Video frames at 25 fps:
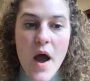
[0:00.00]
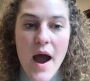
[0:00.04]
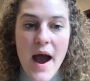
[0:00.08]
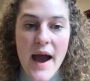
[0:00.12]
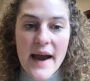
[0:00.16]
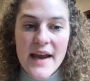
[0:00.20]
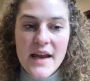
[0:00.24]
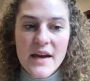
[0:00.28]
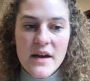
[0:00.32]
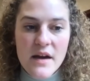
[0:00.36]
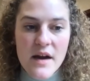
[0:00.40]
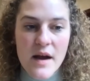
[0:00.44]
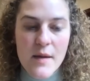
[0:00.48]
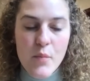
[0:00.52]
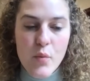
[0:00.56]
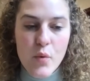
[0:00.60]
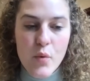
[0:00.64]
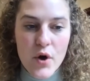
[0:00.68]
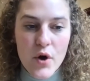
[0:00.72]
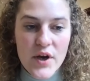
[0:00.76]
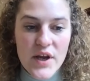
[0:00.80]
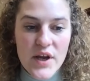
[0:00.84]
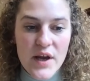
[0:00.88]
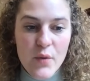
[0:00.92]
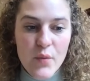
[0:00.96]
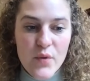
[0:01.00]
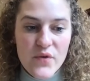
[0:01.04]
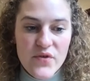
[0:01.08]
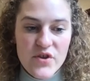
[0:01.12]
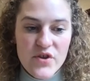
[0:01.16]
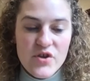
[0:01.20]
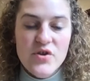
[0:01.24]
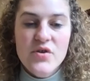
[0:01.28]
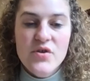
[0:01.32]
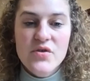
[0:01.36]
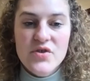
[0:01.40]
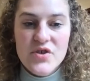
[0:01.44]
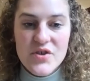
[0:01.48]
I ended up working with the
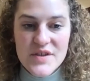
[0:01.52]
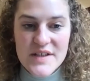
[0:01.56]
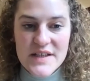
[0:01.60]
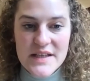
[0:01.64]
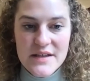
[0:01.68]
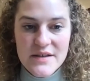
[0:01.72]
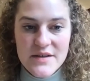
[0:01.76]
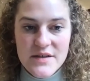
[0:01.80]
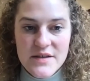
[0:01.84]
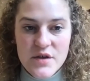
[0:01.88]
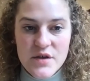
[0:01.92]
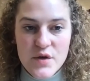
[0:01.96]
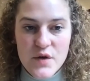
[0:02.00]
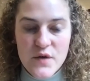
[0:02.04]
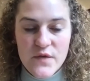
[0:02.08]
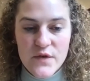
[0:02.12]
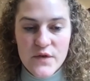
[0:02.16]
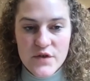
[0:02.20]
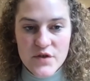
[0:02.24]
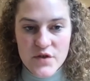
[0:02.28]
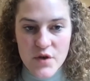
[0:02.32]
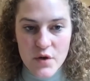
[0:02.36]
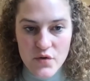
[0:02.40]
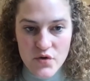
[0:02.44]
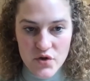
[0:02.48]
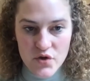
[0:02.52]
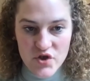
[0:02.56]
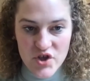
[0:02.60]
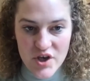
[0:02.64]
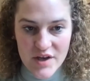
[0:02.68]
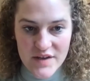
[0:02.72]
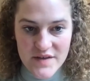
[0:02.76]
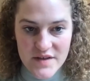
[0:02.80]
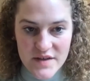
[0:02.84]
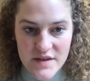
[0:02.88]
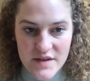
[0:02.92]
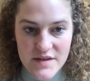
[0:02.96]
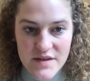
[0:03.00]
New Jersey Institute for Social
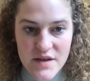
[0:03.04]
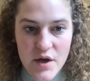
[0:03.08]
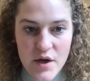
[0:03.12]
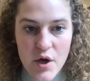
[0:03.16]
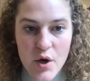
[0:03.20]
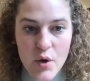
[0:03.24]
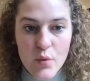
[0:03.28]
Justice,